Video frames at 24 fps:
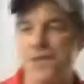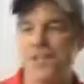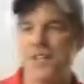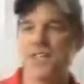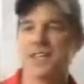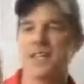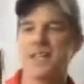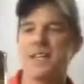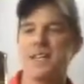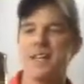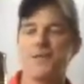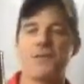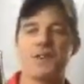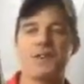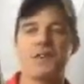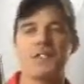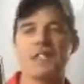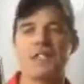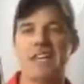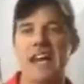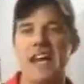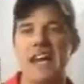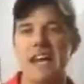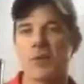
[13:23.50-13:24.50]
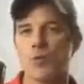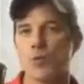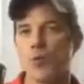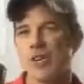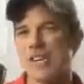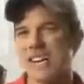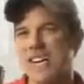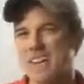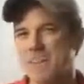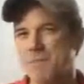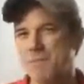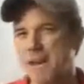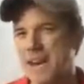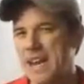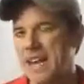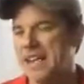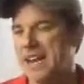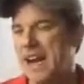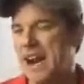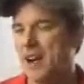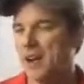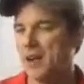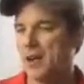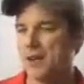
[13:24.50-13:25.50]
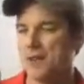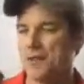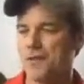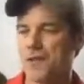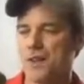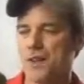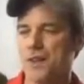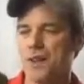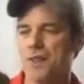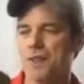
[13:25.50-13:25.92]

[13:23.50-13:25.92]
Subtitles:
this can were kind of made out of